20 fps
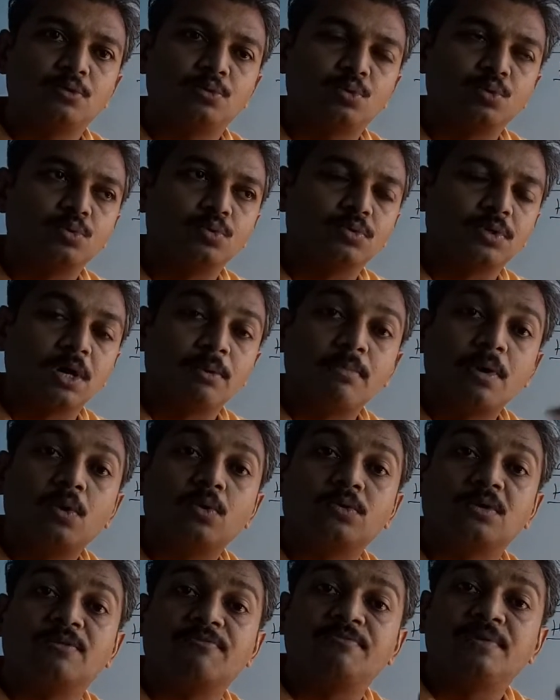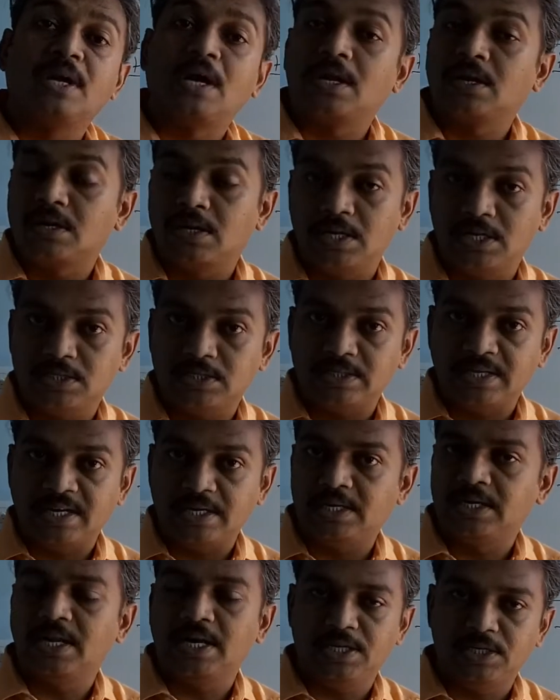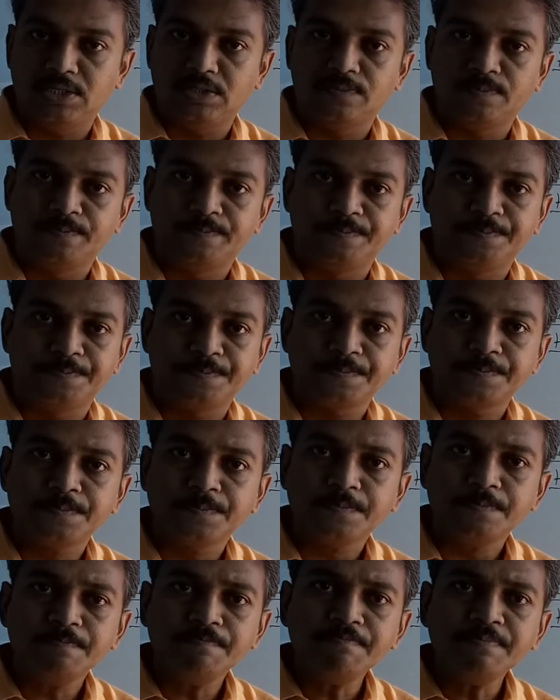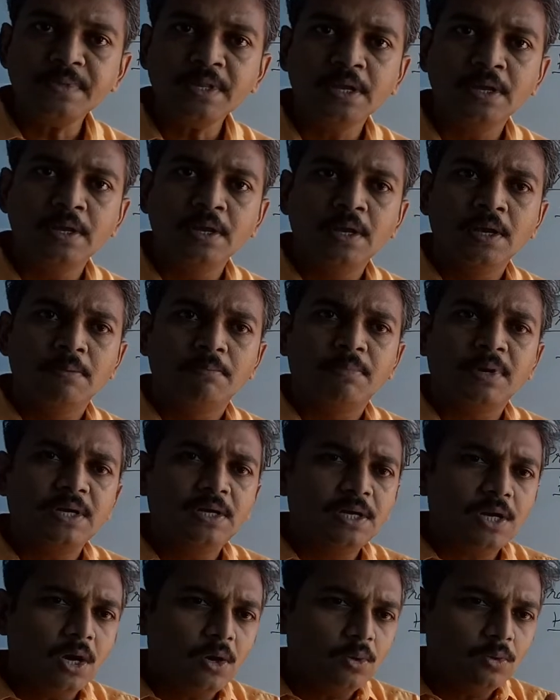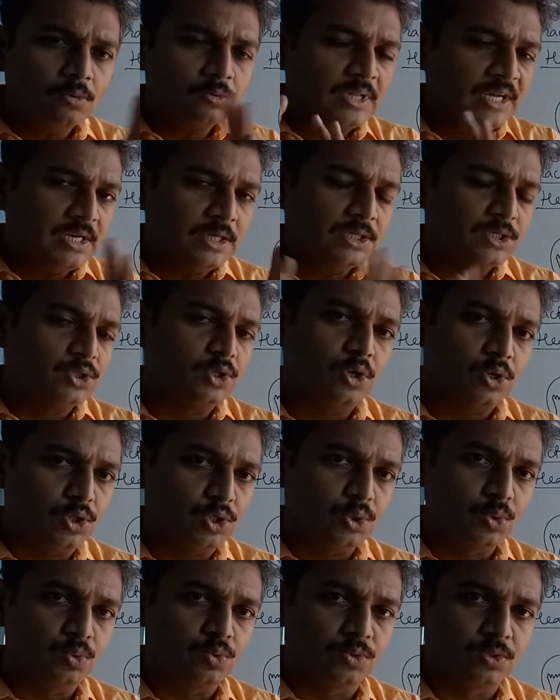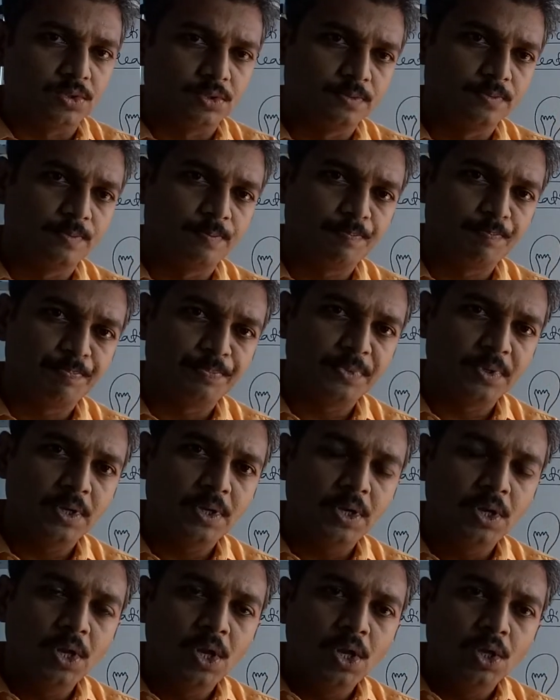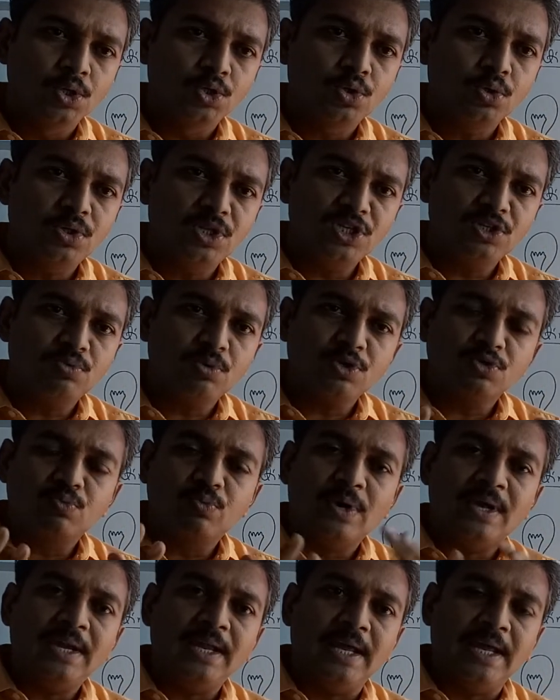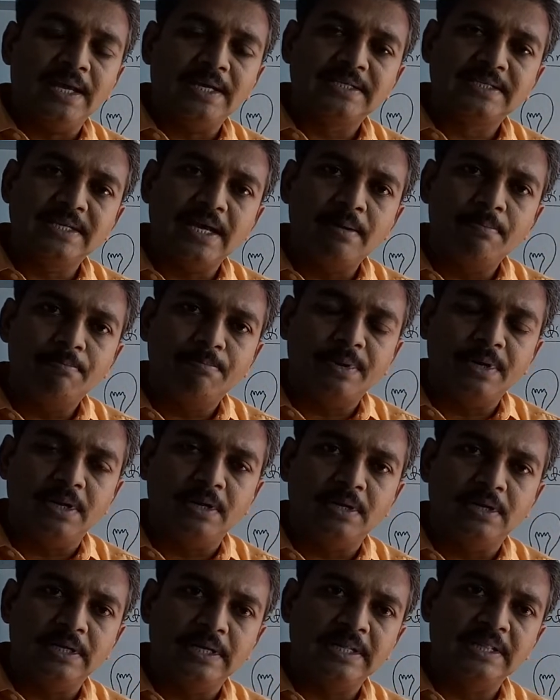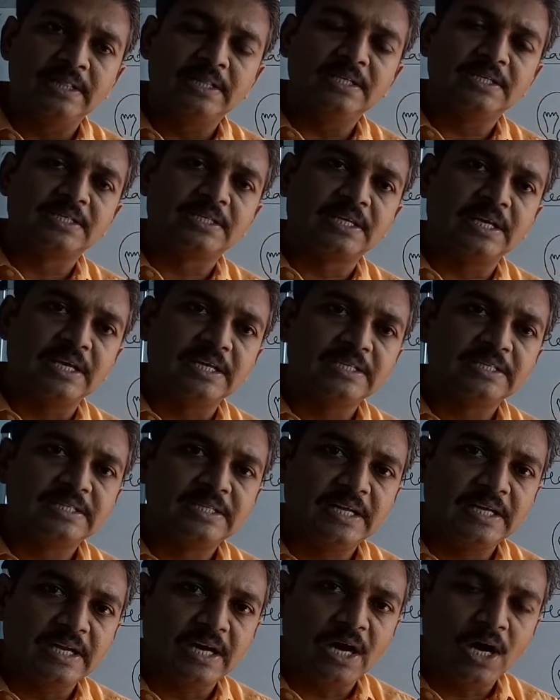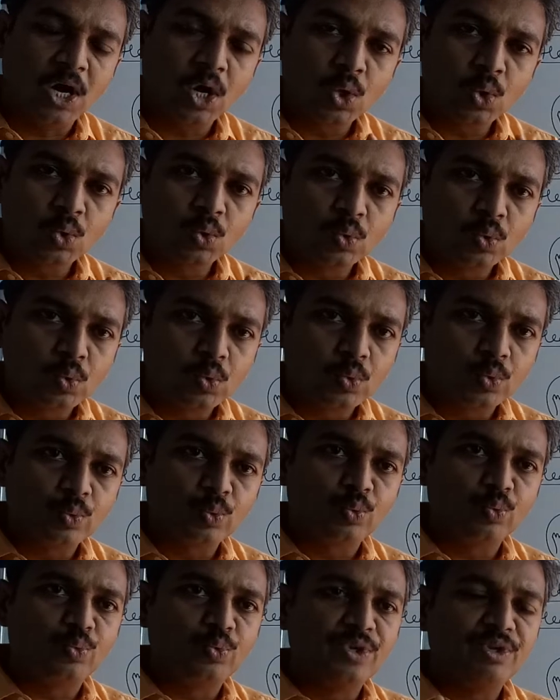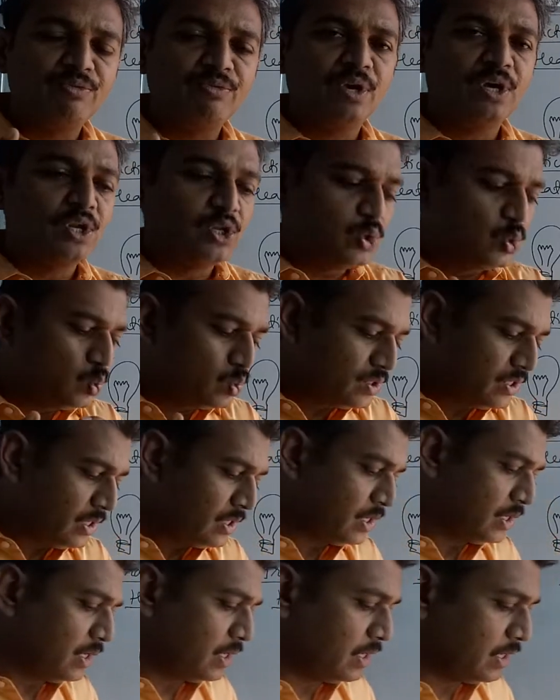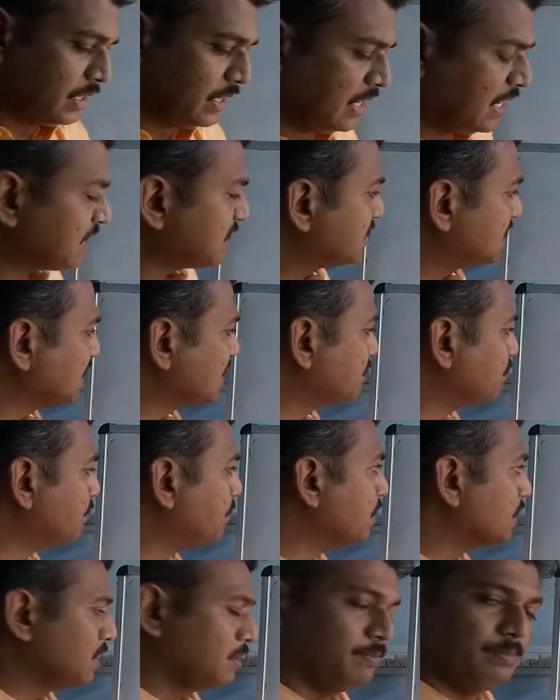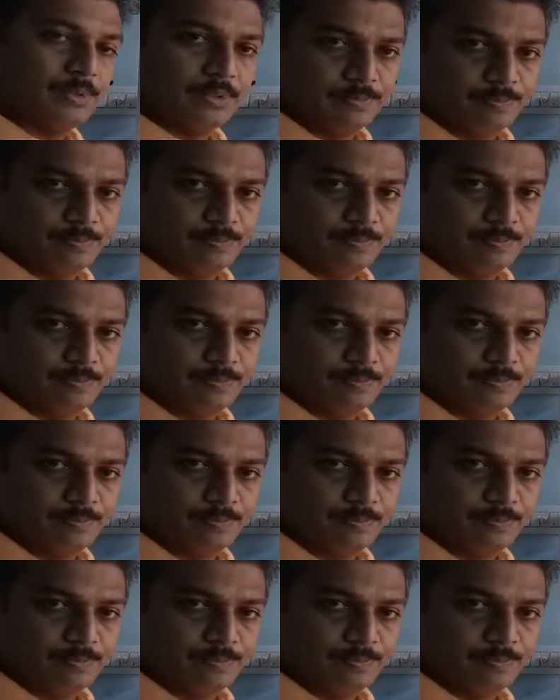to come out of darkness at night. But now that is not used. So this was one example in this case, that how we were using an electric bulb.